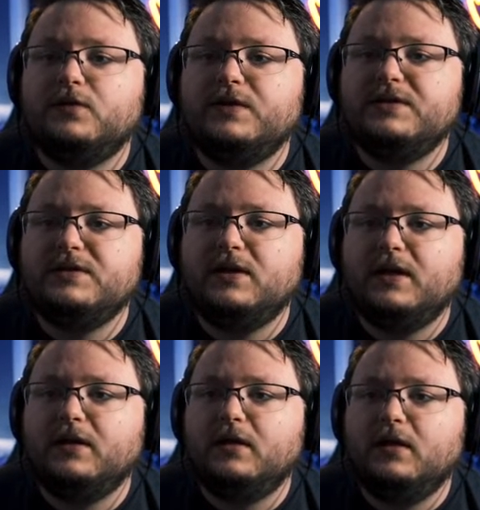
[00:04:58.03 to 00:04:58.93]
So this is
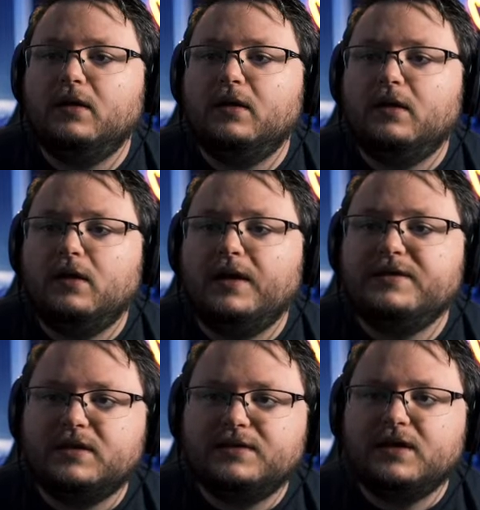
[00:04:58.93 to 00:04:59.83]
like
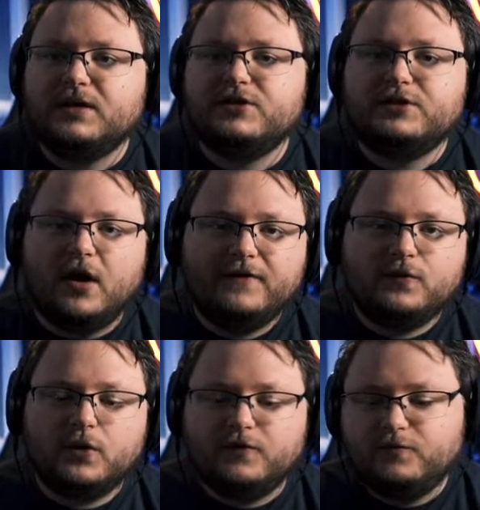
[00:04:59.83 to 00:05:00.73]
it's like a
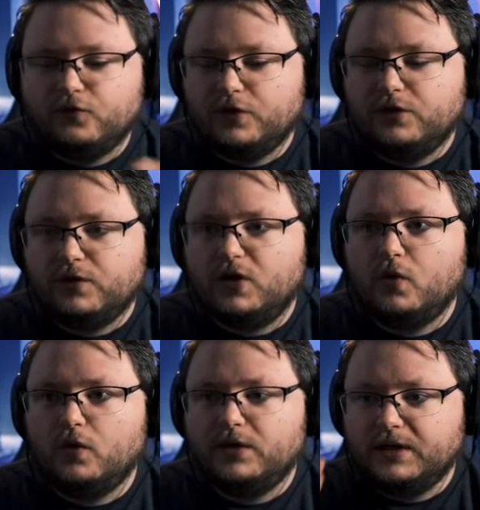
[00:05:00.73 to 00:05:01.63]
software of
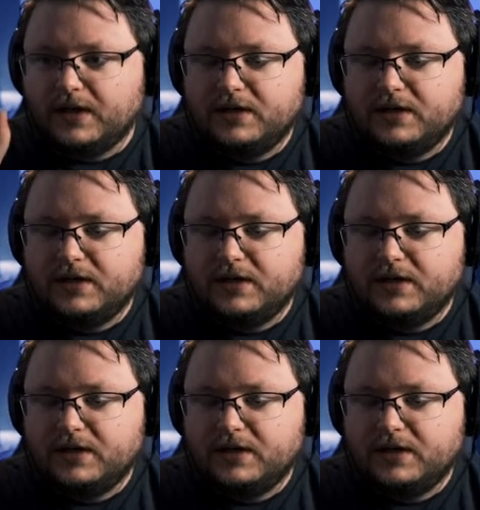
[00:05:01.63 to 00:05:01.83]
pre-recorded